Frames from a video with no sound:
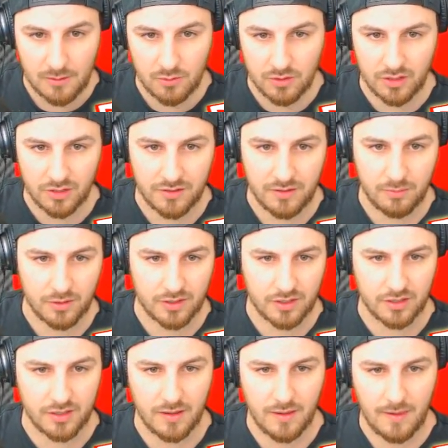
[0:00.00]
We're good. We're
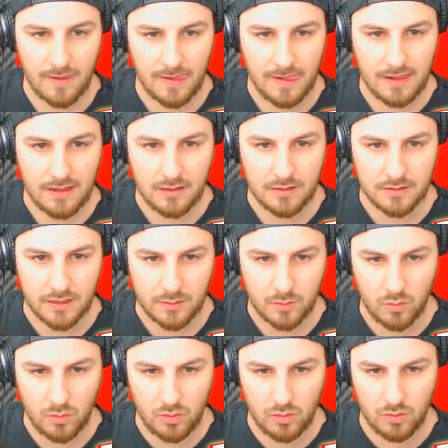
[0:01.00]
good. Okay.
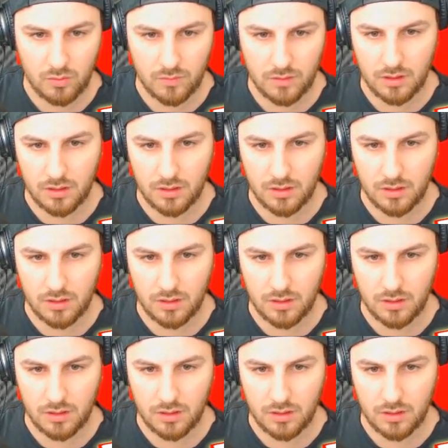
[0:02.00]
Whoa.